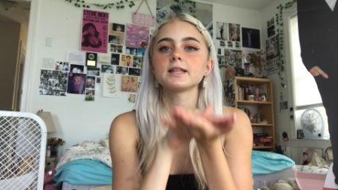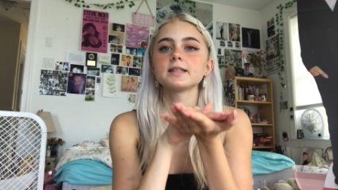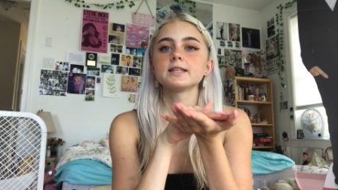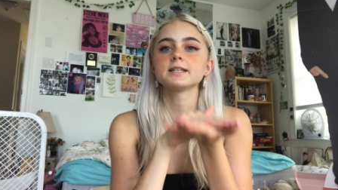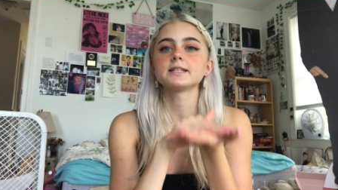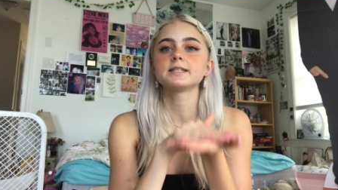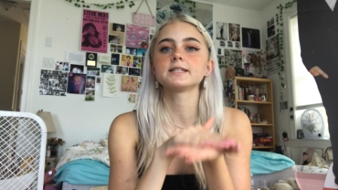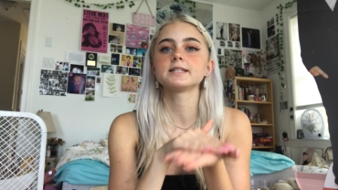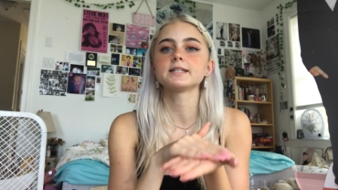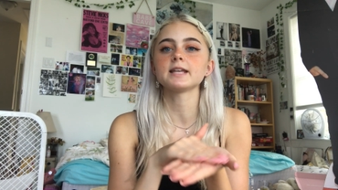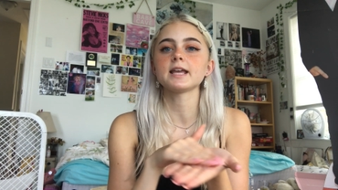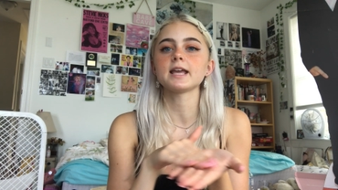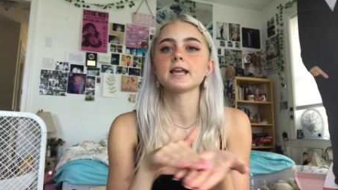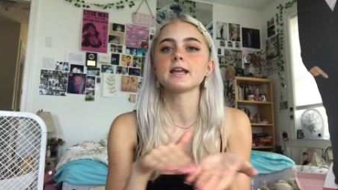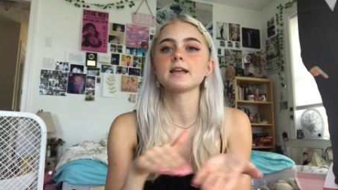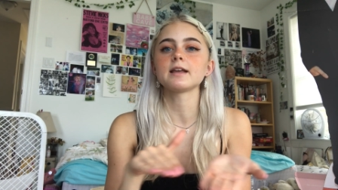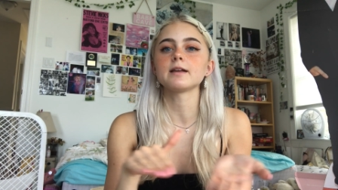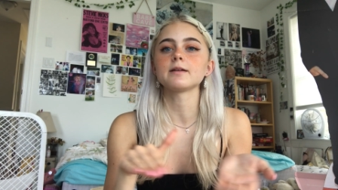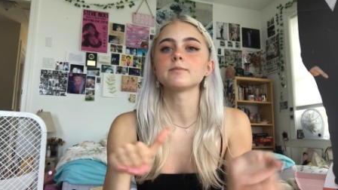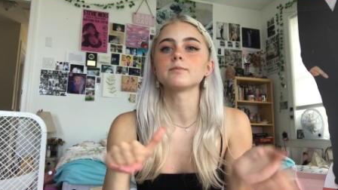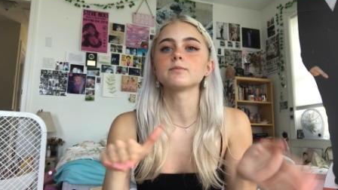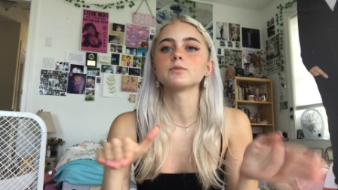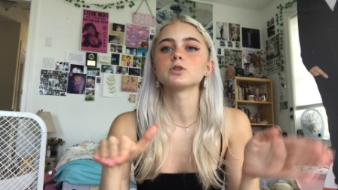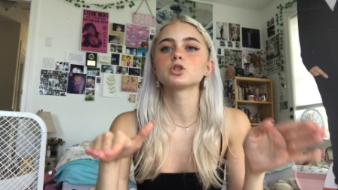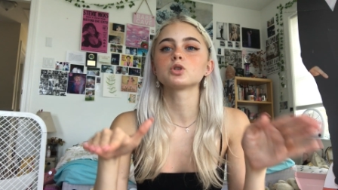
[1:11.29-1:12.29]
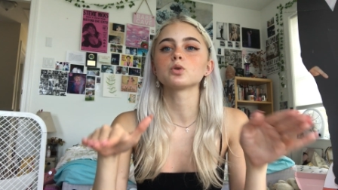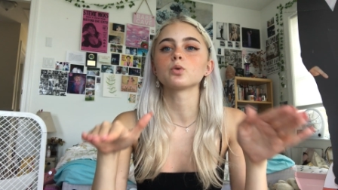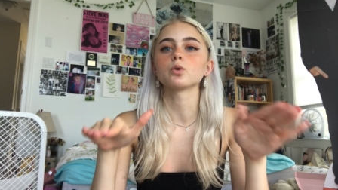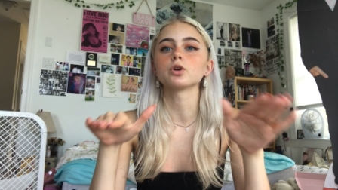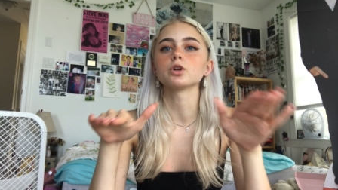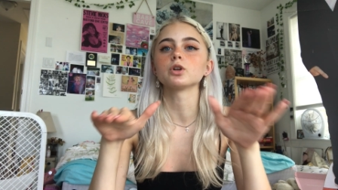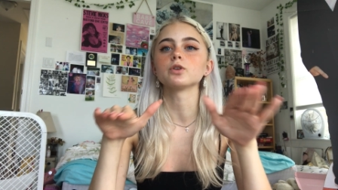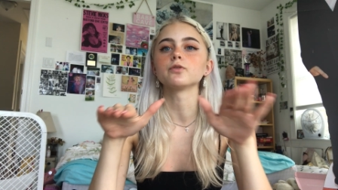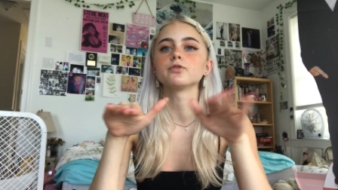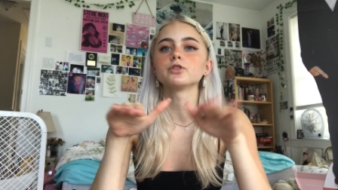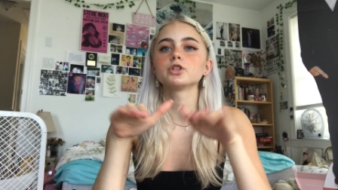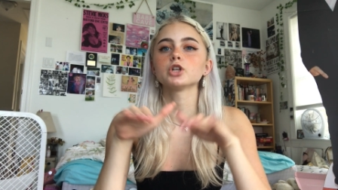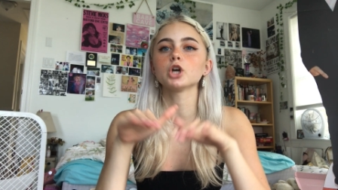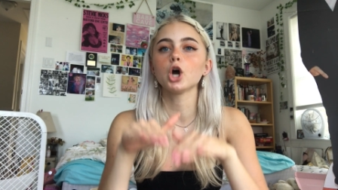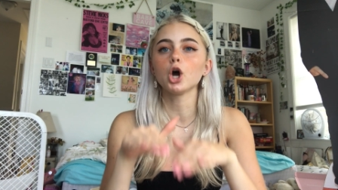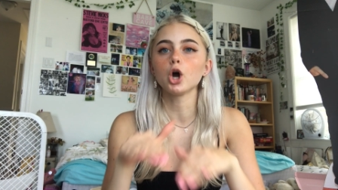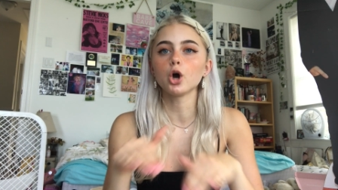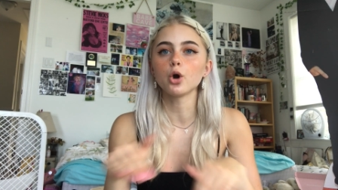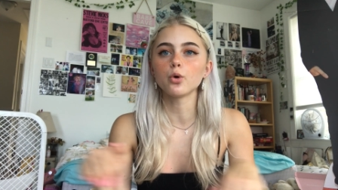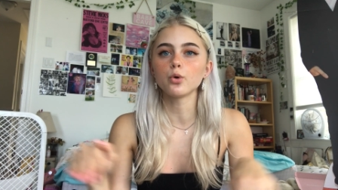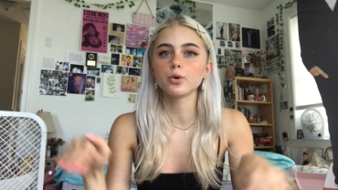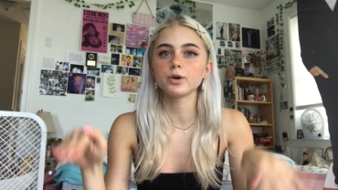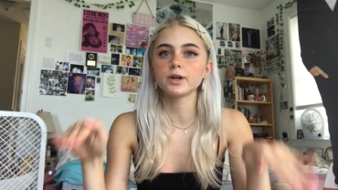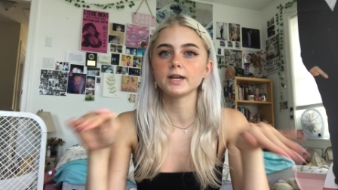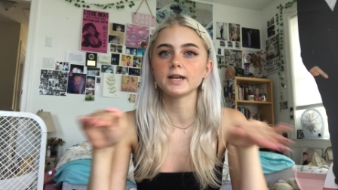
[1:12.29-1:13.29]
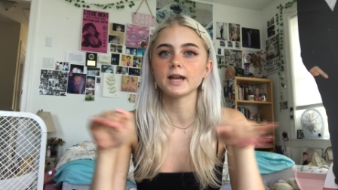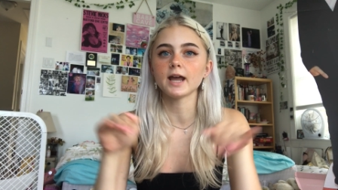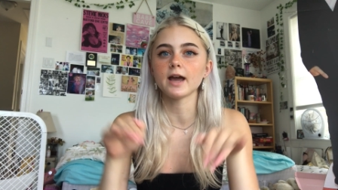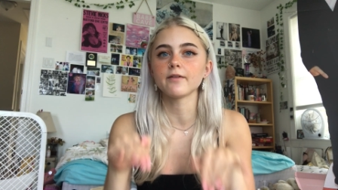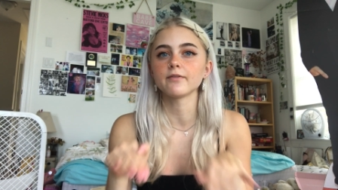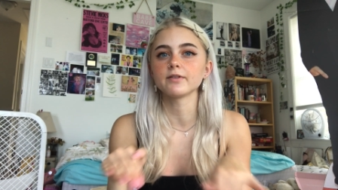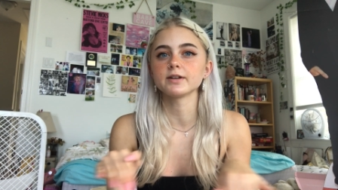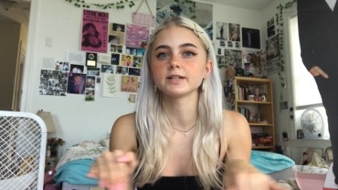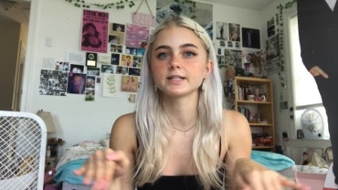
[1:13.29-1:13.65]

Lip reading: the same sort of tone in every